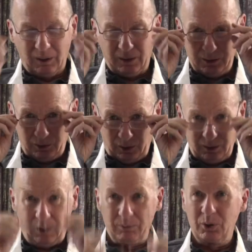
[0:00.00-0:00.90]
and
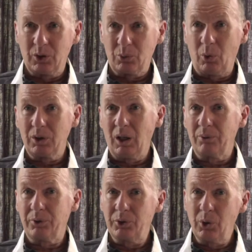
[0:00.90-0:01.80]
right livelihood is what you
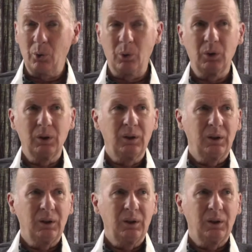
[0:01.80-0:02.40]
have to do